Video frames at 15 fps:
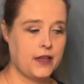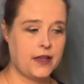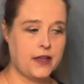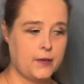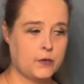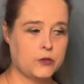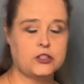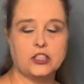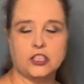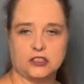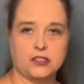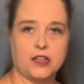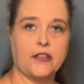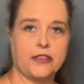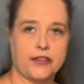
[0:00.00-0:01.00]
It was just
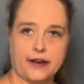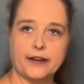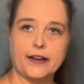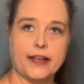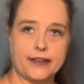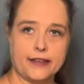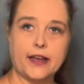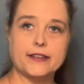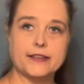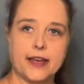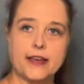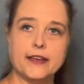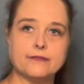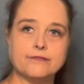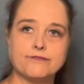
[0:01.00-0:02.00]
not their day that
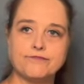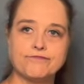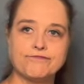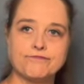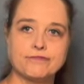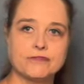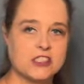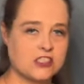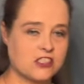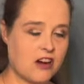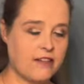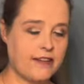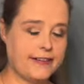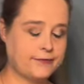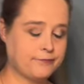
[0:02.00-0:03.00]
day.
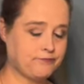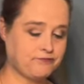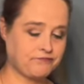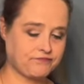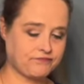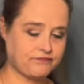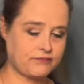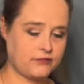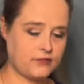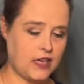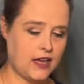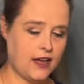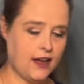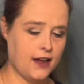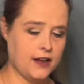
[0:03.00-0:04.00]
Sorry.
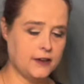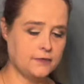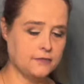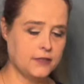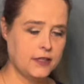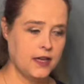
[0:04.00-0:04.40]
Um,